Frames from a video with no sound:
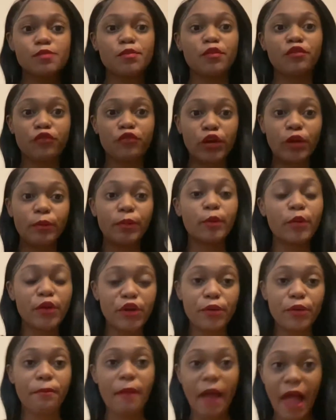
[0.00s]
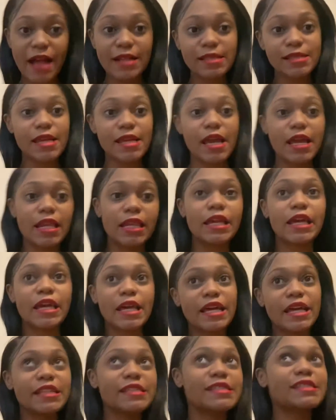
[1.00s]
preferably where your pets and
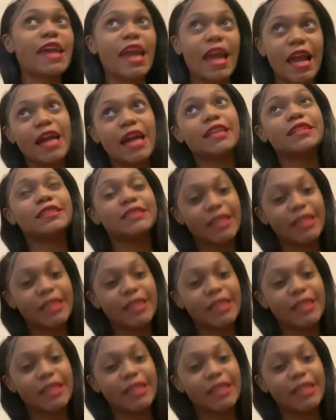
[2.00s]
kids can't